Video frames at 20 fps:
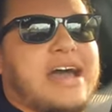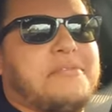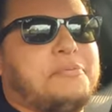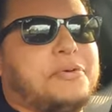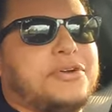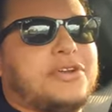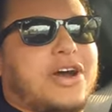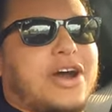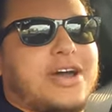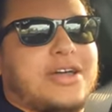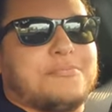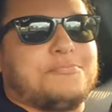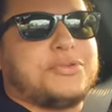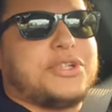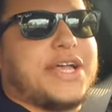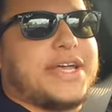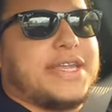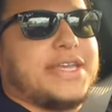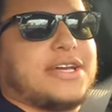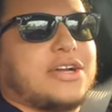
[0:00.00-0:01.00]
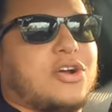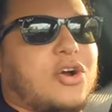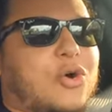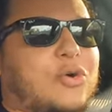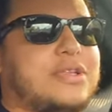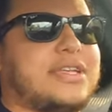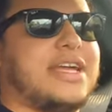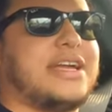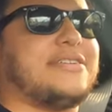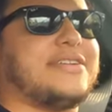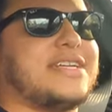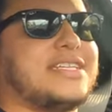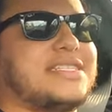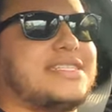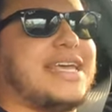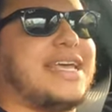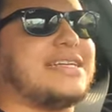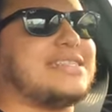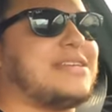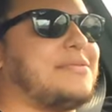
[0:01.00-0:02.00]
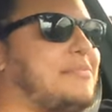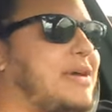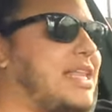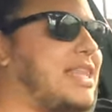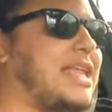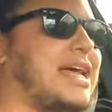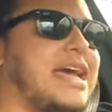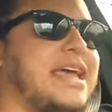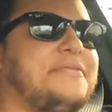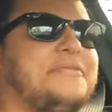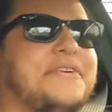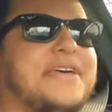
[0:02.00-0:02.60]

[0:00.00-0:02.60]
I put on plenty of cold air intakes in my life.